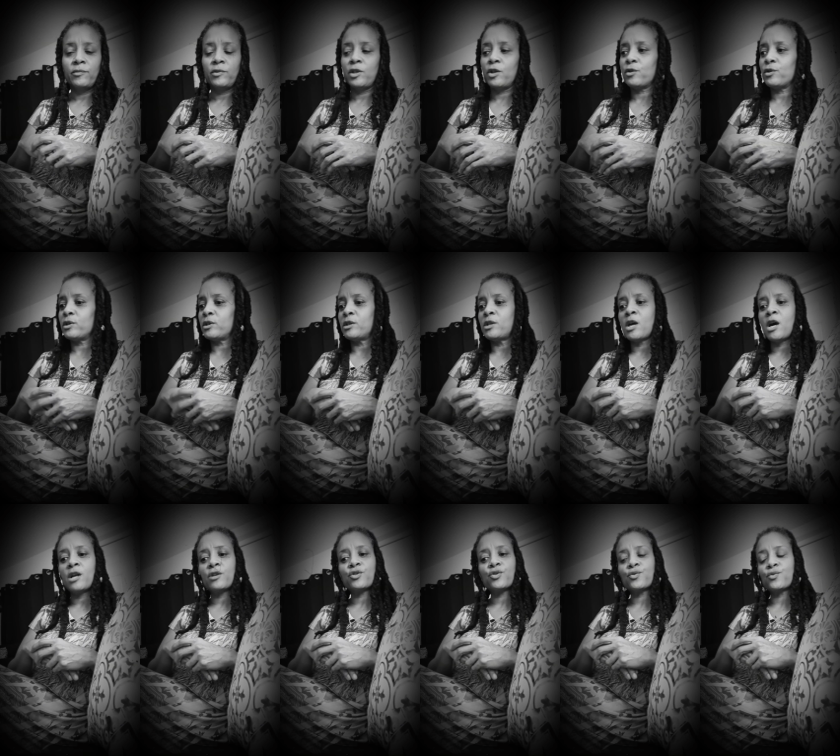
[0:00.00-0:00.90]
They're
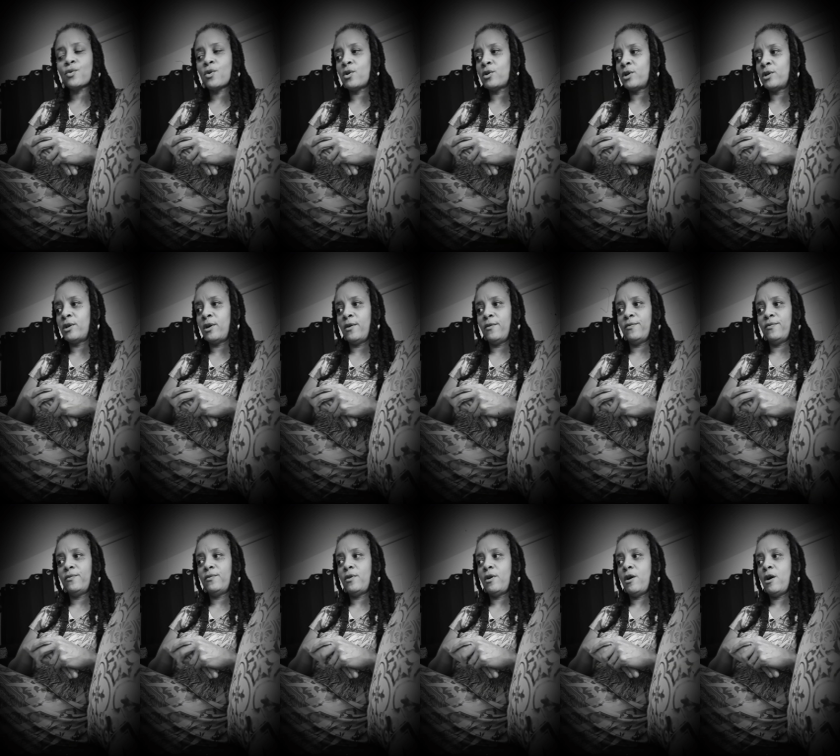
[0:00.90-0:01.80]
not strong
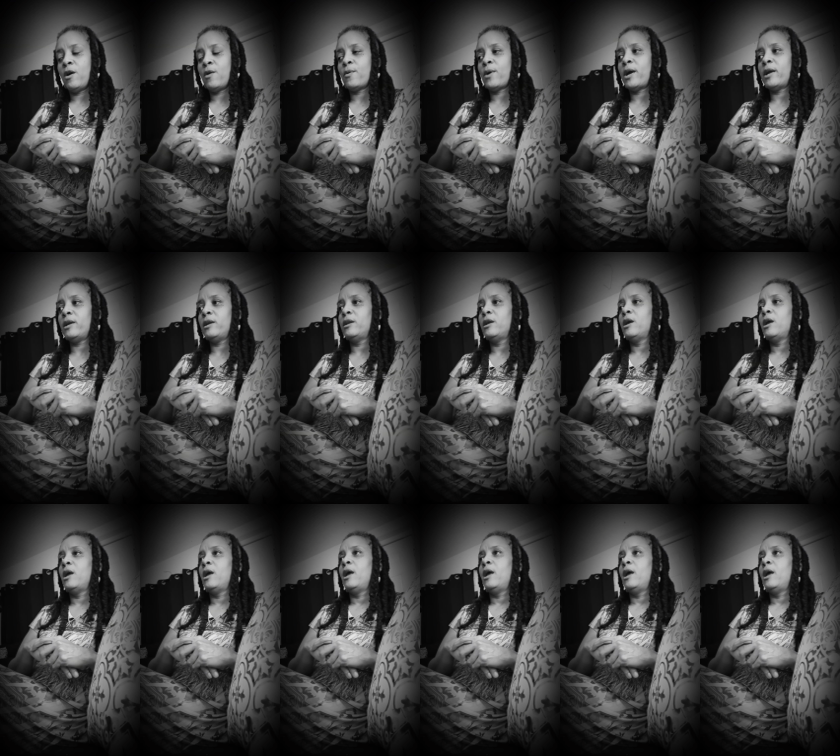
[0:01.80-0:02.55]
enough. All right.